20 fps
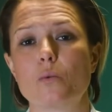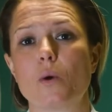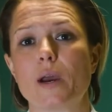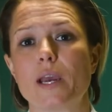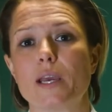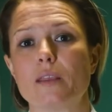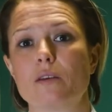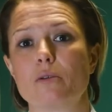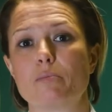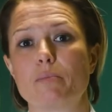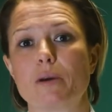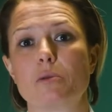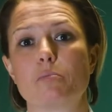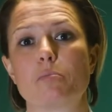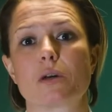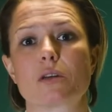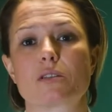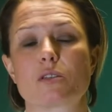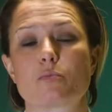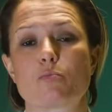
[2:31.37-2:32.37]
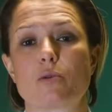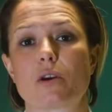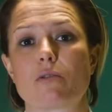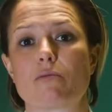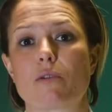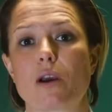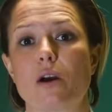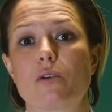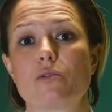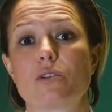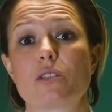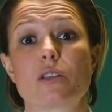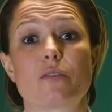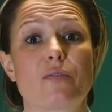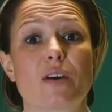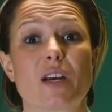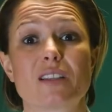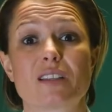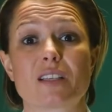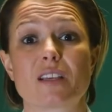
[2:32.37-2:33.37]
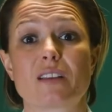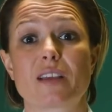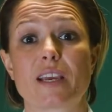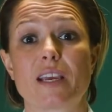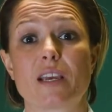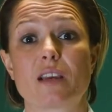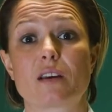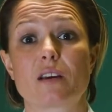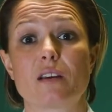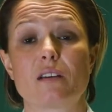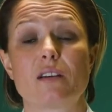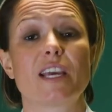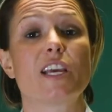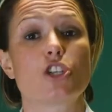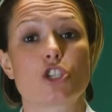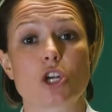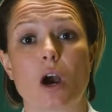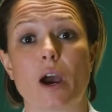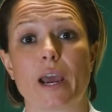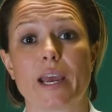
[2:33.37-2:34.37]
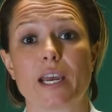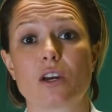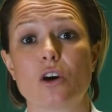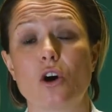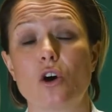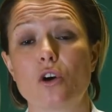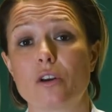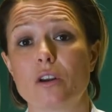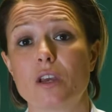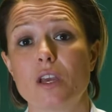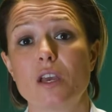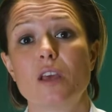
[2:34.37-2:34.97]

way that bedbugs spread around is the fact that they can hitchhike on